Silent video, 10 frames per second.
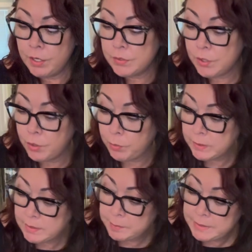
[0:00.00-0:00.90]
So
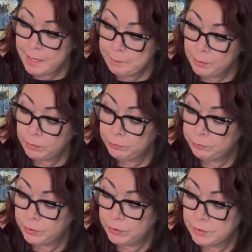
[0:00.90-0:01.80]
September
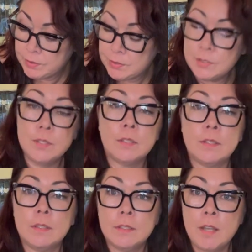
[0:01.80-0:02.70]
1st
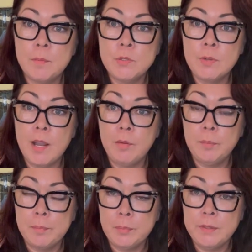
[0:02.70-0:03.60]
comes around,
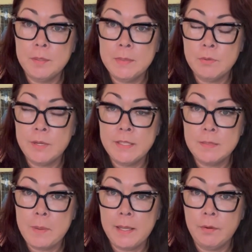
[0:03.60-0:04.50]
put them in the
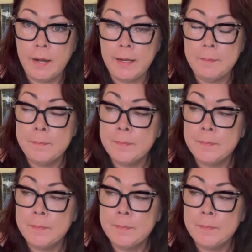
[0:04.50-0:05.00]
raised bed, right?